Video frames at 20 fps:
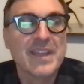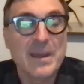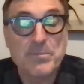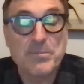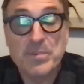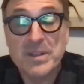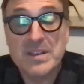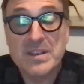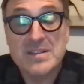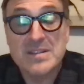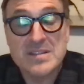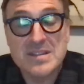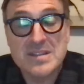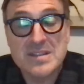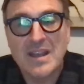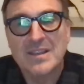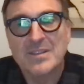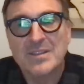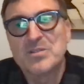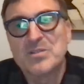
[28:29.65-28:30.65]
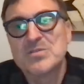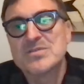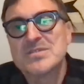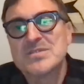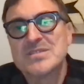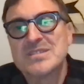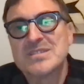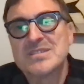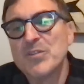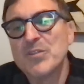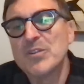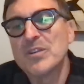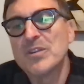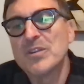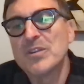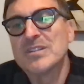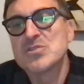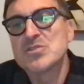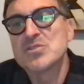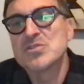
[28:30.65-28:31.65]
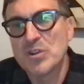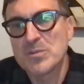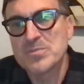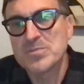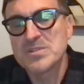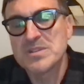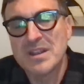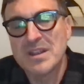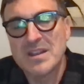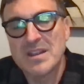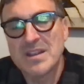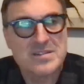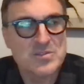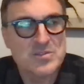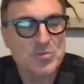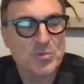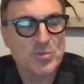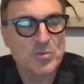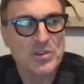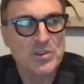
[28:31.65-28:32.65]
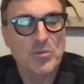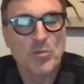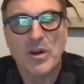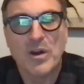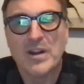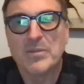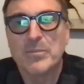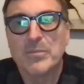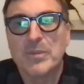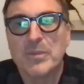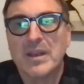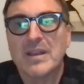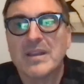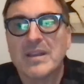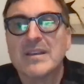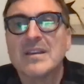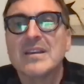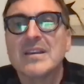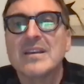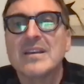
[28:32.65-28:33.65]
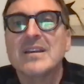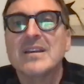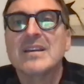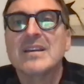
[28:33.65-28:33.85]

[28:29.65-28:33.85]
that being said, there's definitely circumstances where you want to make